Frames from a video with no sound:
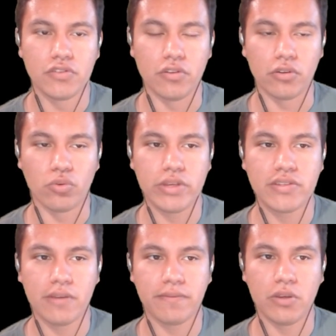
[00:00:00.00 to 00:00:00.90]
So the
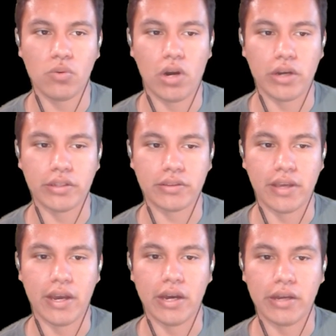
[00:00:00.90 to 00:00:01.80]
Greeks definitely
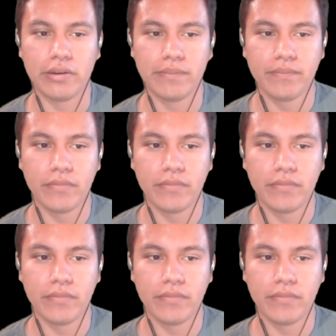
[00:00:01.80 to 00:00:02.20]
wanted that.